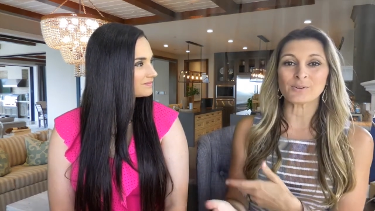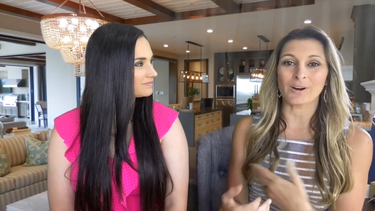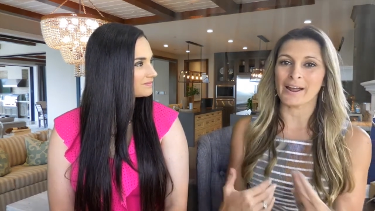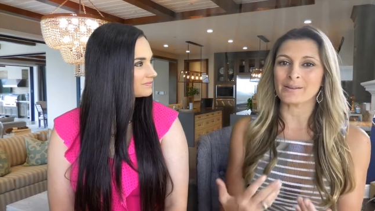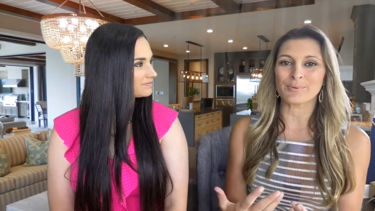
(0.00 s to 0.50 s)

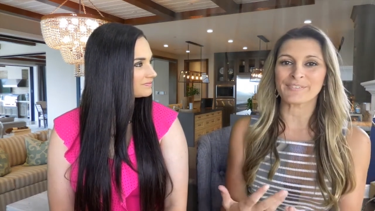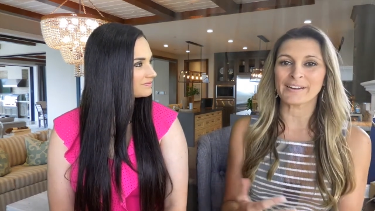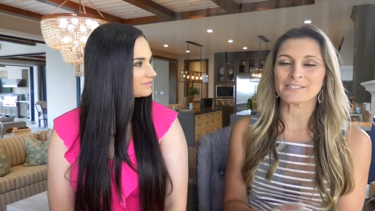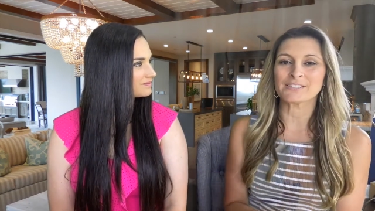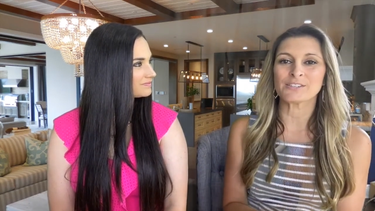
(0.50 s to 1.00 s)
Speaker 1: or I can
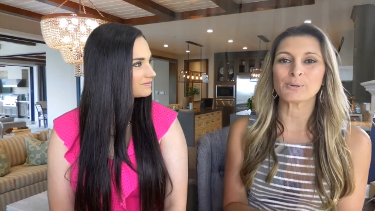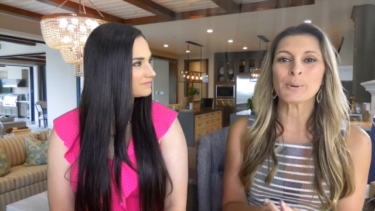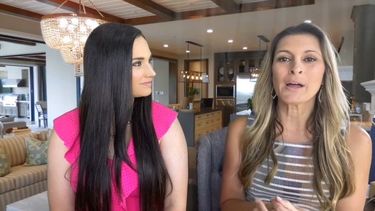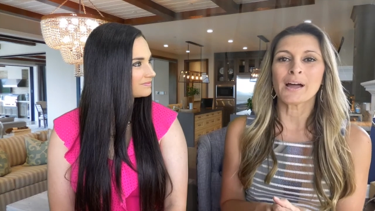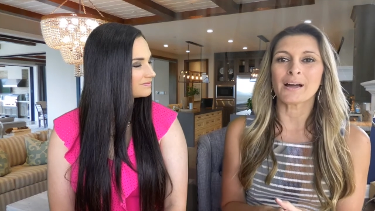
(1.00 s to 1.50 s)
provide to
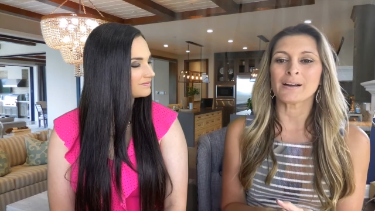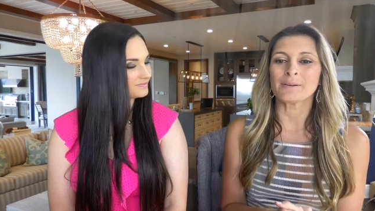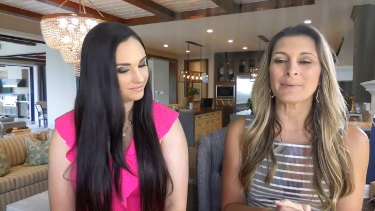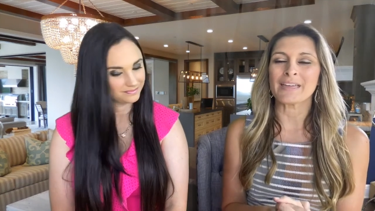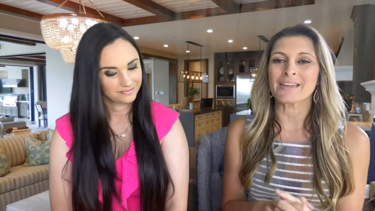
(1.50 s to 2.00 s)
you.
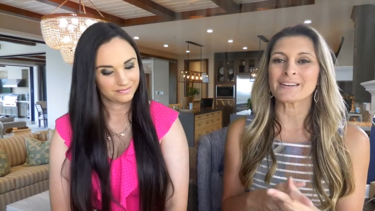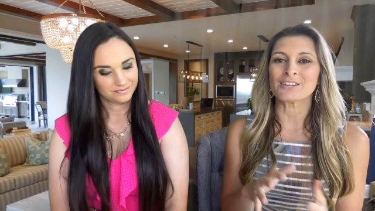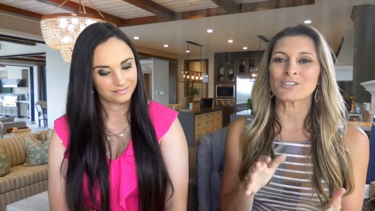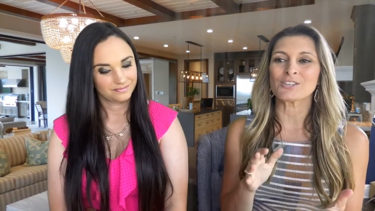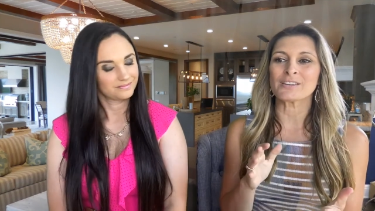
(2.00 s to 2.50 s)
Um,
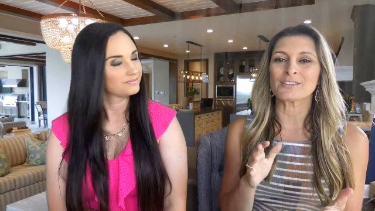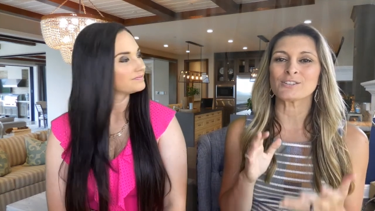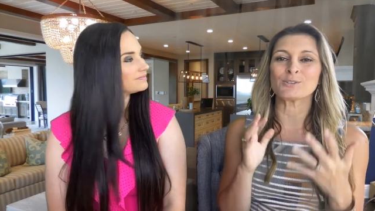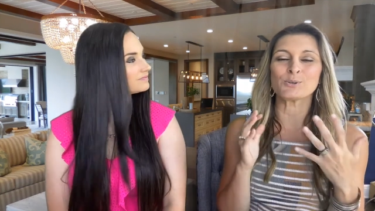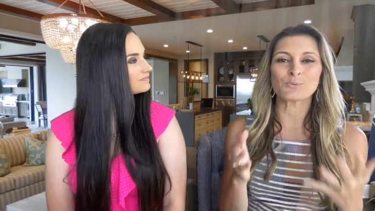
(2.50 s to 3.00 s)
and
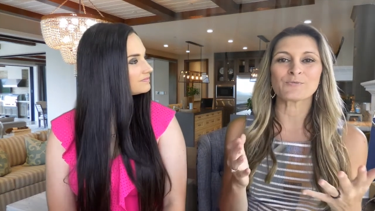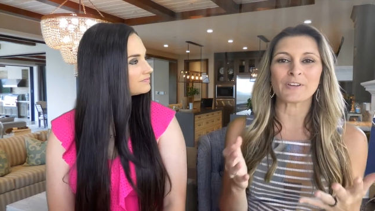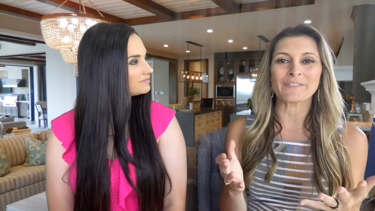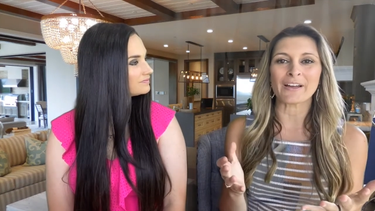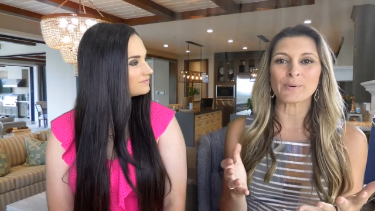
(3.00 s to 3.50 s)
you
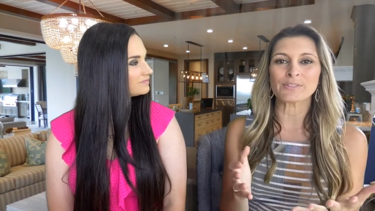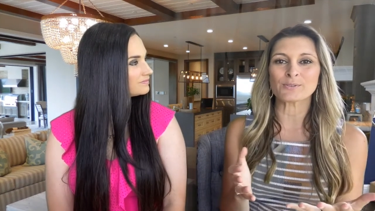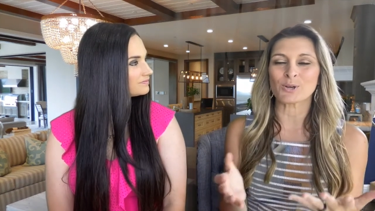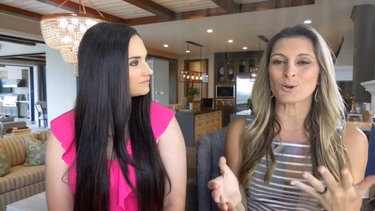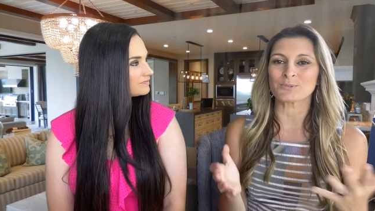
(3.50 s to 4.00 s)
evaluate
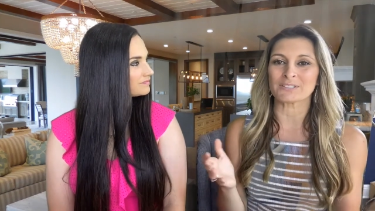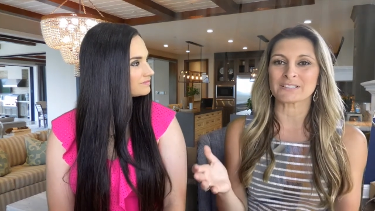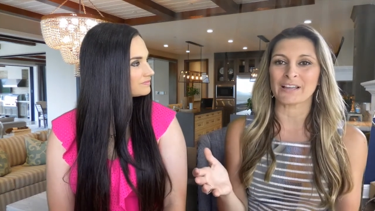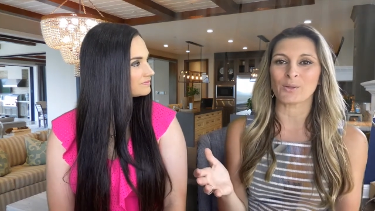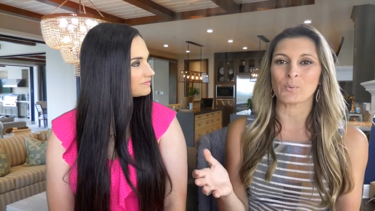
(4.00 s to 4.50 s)
those homes on a
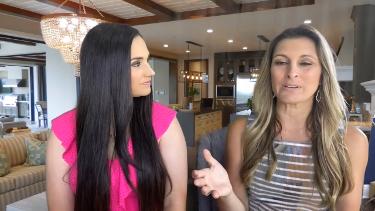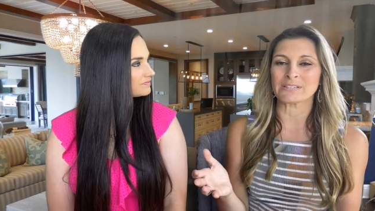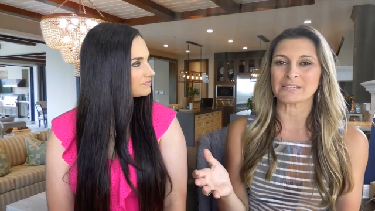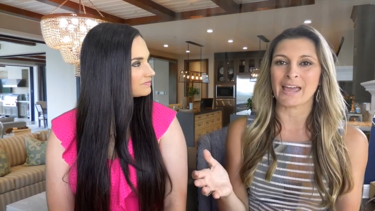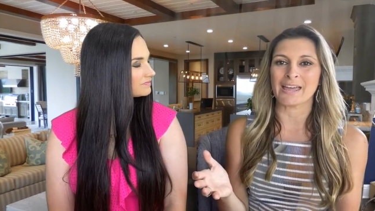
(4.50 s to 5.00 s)
scale of one
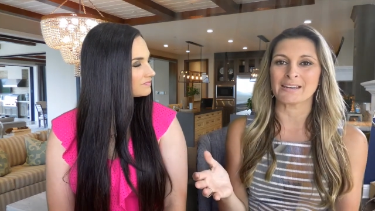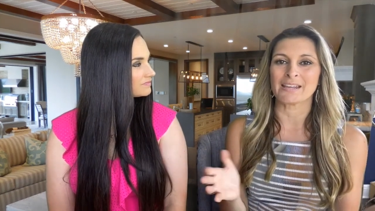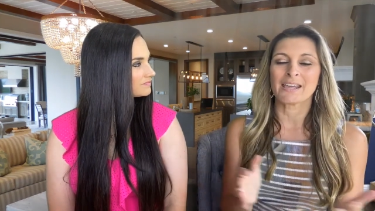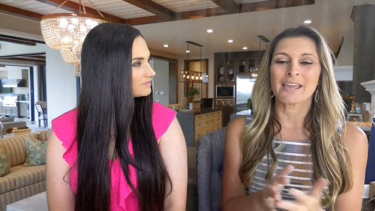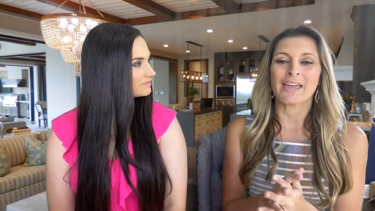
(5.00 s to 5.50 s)
to 10
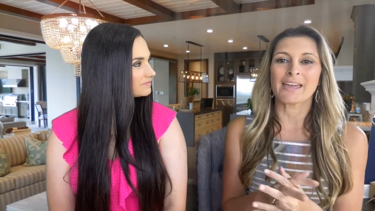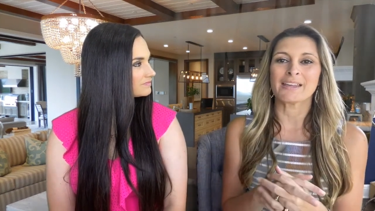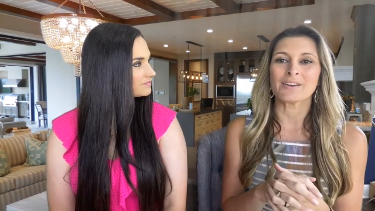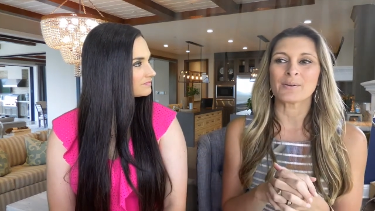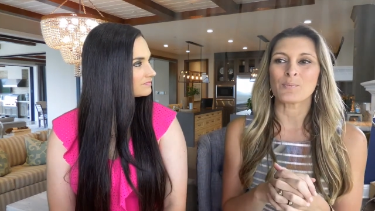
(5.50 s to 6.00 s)

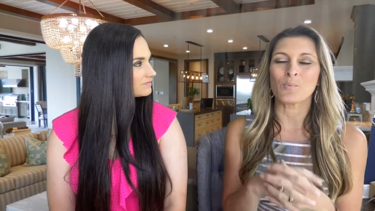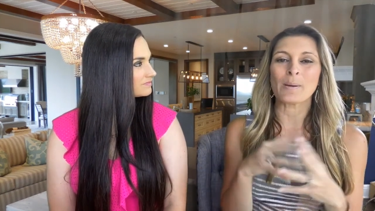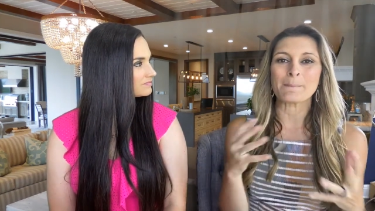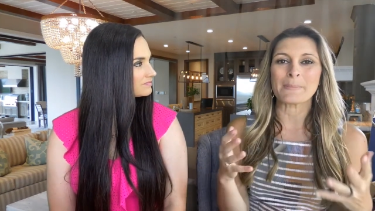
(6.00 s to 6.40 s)
and what